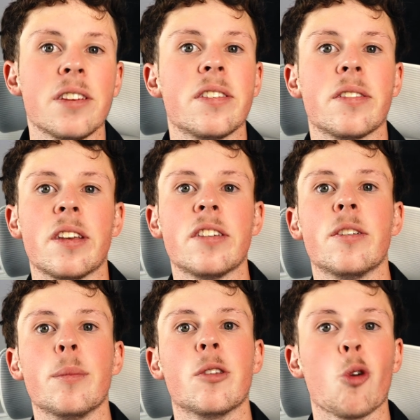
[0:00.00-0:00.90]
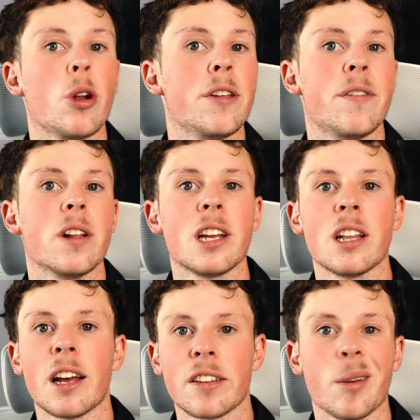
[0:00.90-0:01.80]
system is already feeling
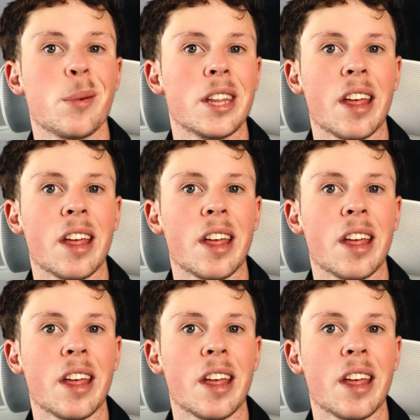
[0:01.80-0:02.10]
like something